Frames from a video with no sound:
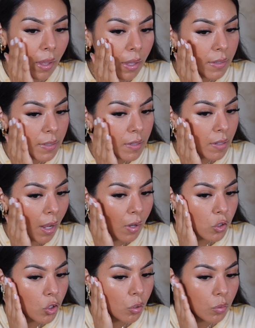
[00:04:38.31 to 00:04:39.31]
It's
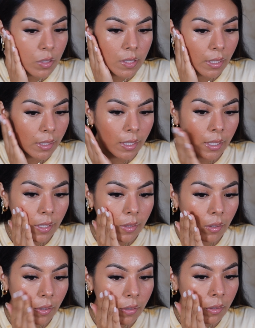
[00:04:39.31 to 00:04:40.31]
not too sticky
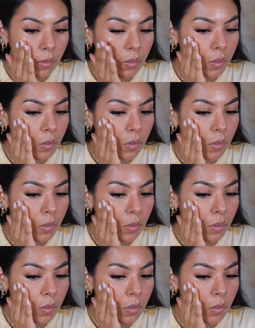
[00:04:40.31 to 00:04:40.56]
either.